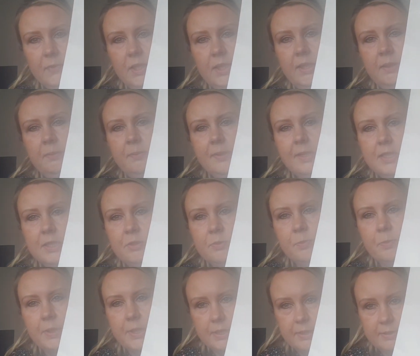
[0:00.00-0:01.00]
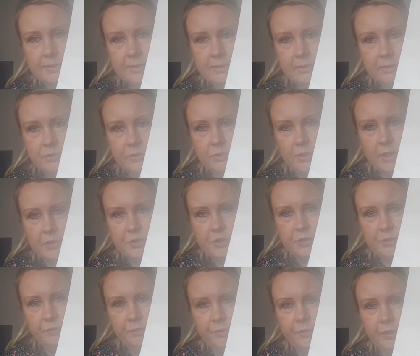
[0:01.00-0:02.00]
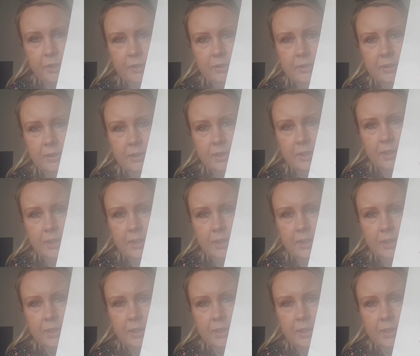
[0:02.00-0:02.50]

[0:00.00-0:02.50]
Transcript: He brings presents to our children.